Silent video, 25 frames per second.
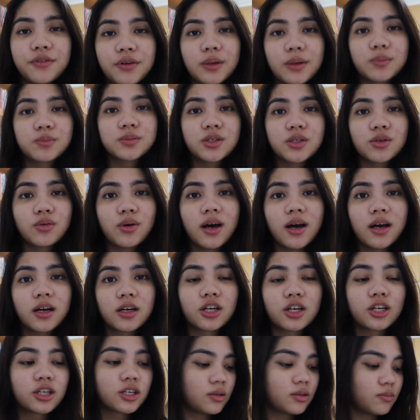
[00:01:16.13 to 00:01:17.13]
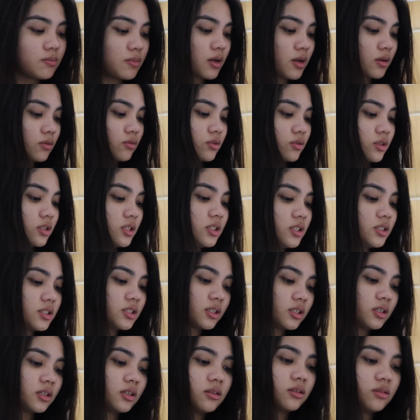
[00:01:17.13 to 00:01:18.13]
if I'm so haggard and bagong
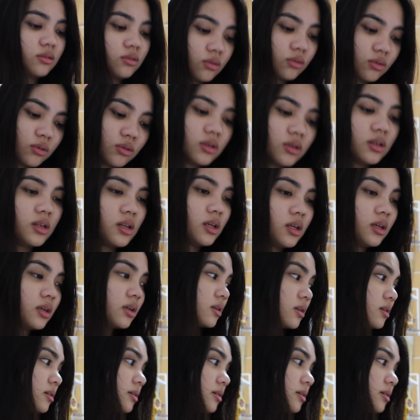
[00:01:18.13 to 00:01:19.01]
gising and all, like...